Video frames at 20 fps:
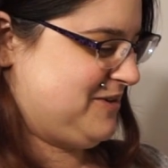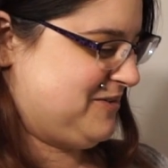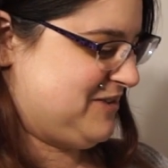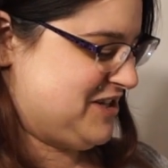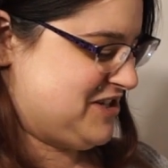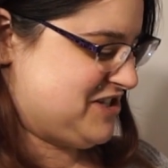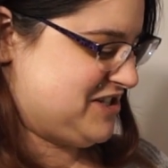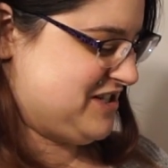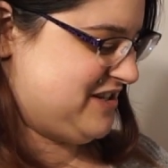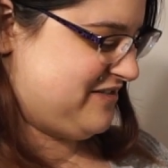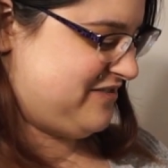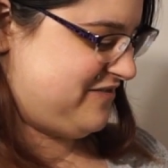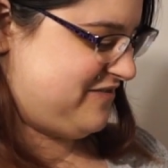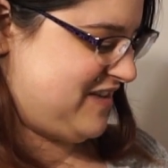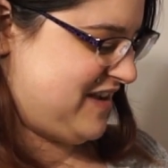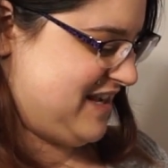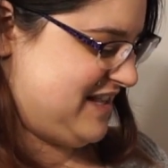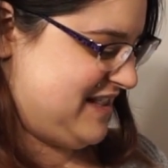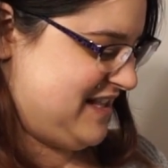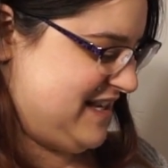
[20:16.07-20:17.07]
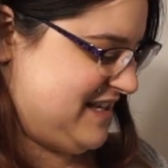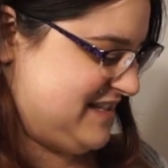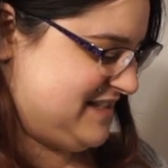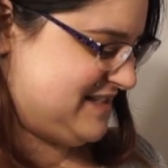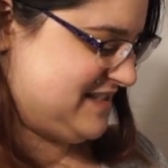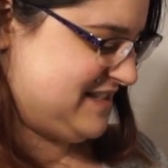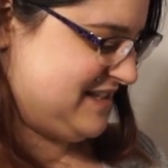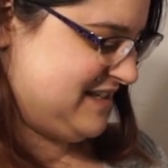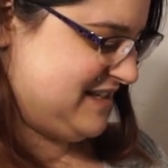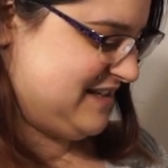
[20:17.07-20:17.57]
don't think she's going to fit in don't these. Don't do
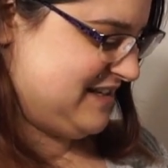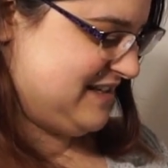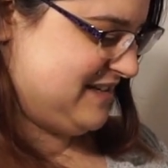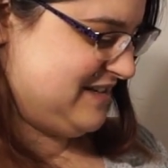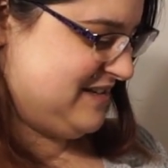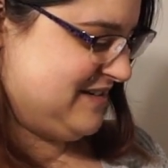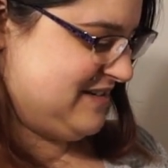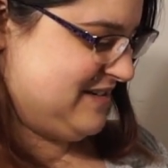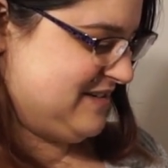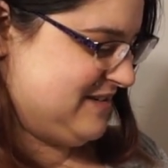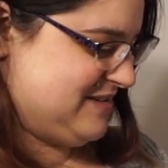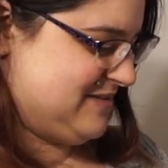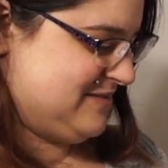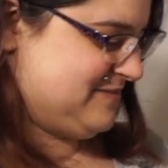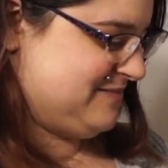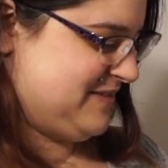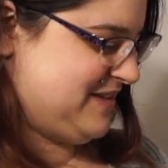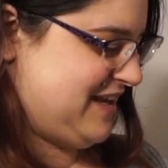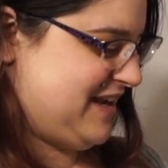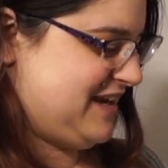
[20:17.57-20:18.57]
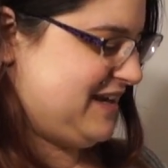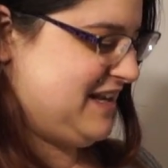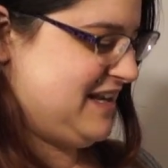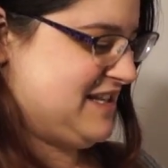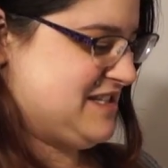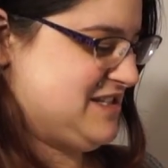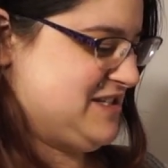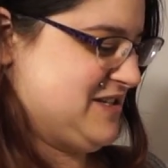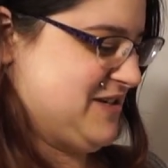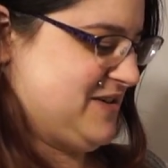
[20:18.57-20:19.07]
it. They're going to get dirty. They're not going
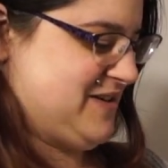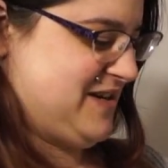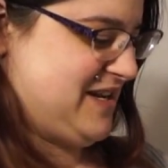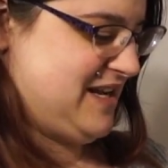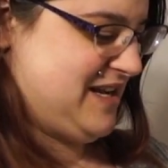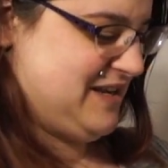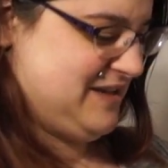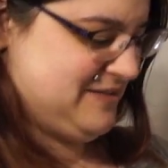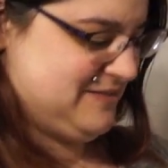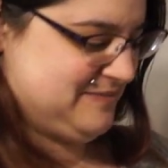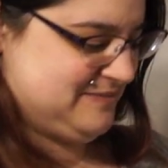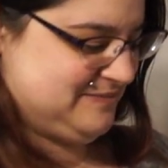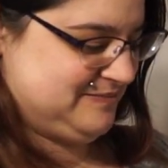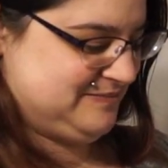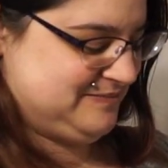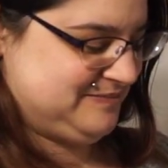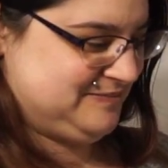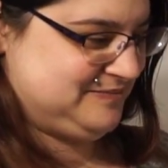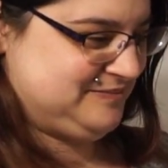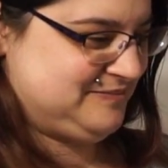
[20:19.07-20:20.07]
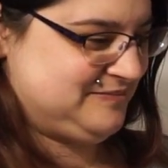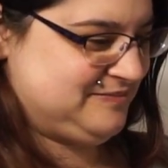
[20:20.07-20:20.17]
to get dirty. They're going to get dirty.